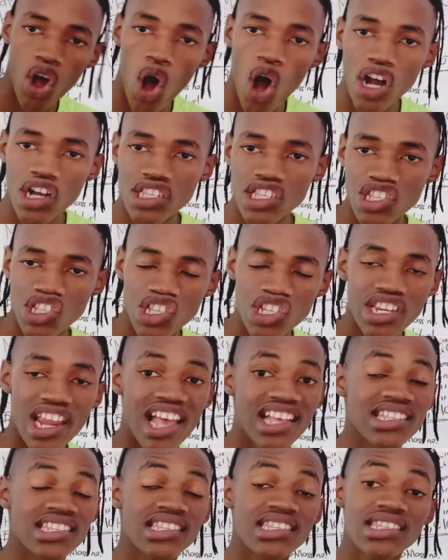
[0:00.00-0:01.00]
oxygen
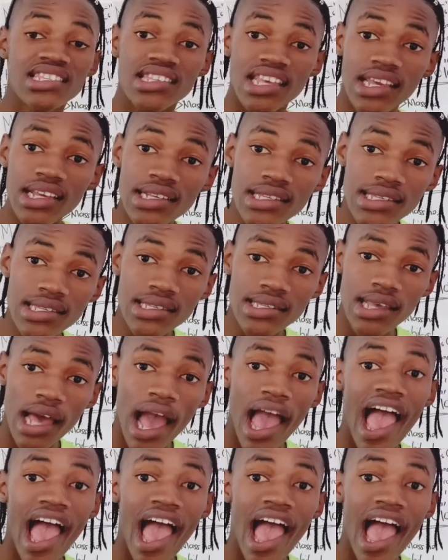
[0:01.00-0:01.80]
has 6